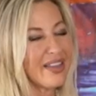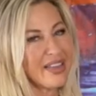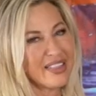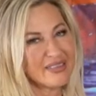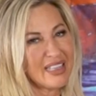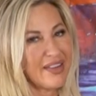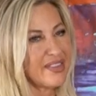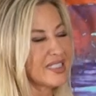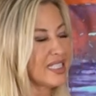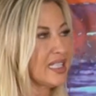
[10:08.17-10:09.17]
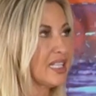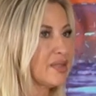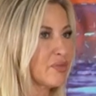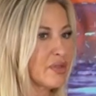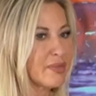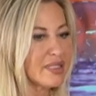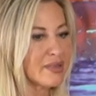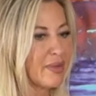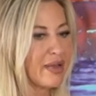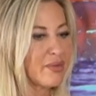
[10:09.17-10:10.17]
I, I, don't, I haven't seen that anymore, but
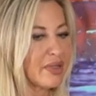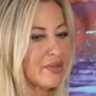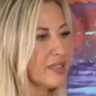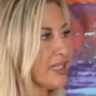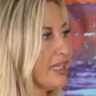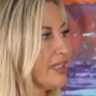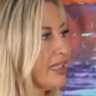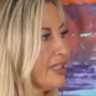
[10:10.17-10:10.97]
somehow when I was a kid,